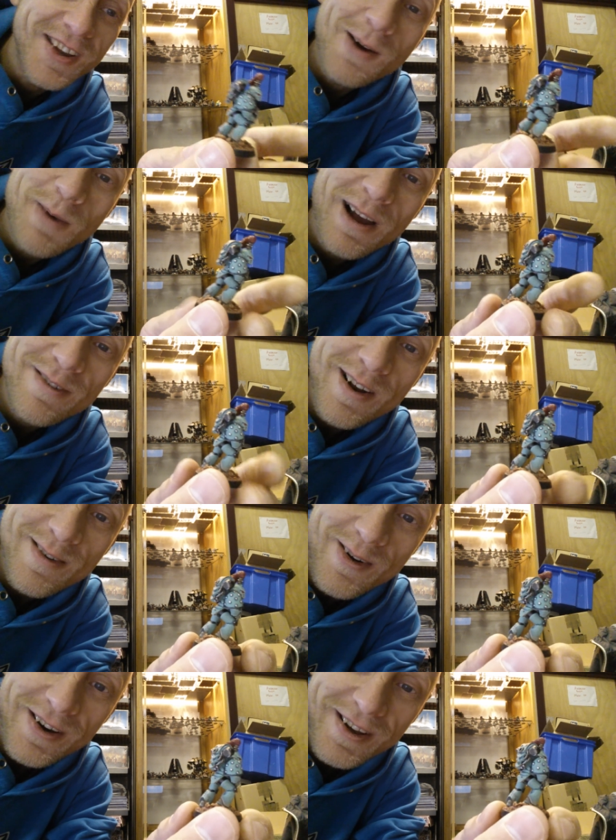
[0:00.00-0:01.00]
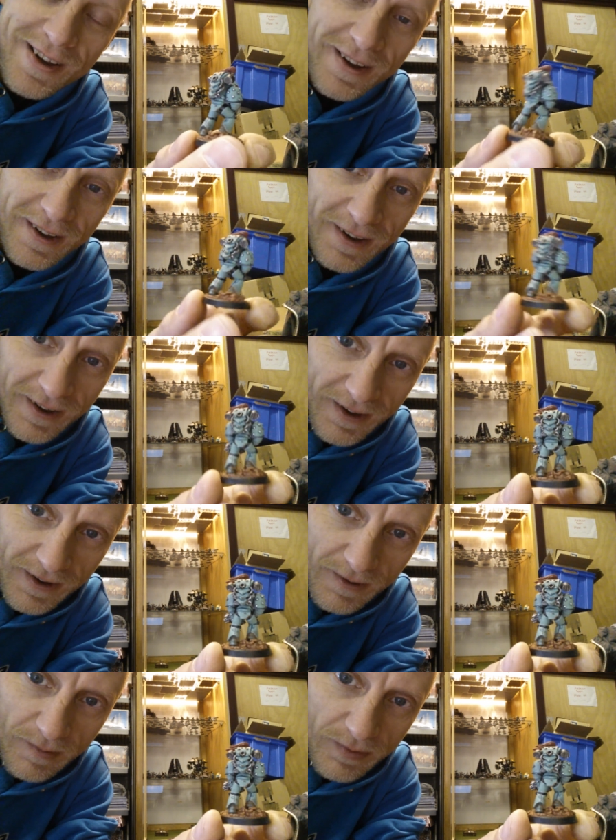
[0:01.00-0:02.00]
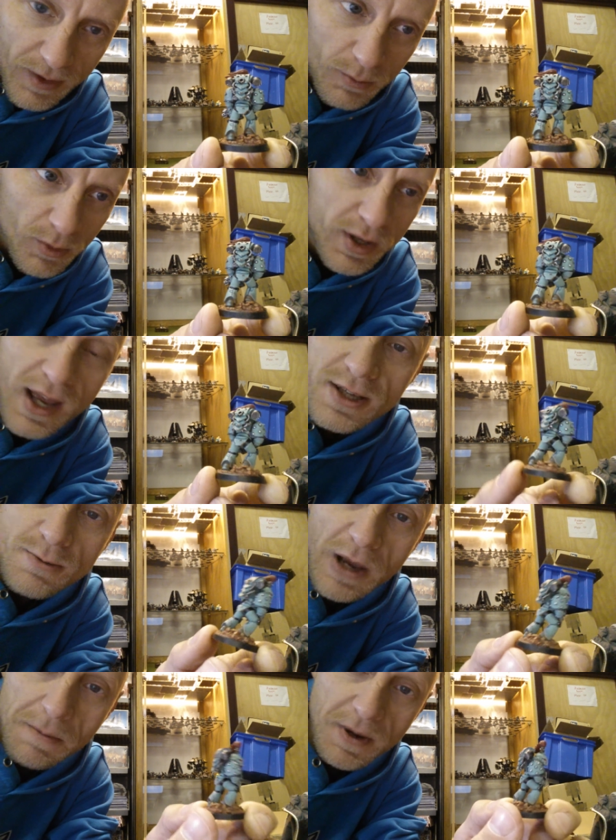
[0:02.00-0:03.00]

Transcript: now my favourite one. We'll get some better